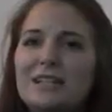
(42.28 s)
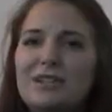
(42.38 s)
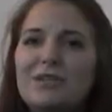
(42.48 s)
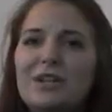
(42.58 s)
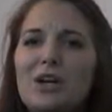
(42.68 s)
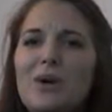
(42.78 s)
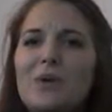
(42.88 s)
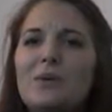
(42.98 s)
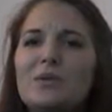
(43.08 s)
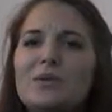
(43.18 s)
Didn't really
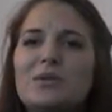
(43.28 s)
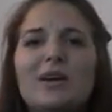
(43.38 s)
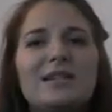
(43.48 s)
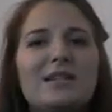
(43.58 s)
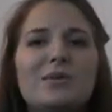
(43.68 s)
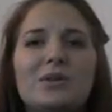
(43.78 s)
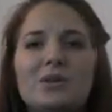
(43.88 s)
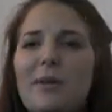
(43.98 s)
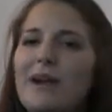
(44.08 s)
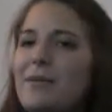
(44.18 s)
go too crazy with a
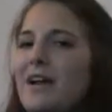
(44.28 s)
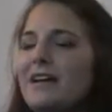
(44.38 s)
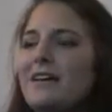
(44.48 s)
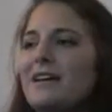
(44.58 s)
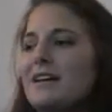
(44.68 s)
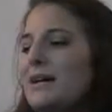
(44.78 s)
new backpack.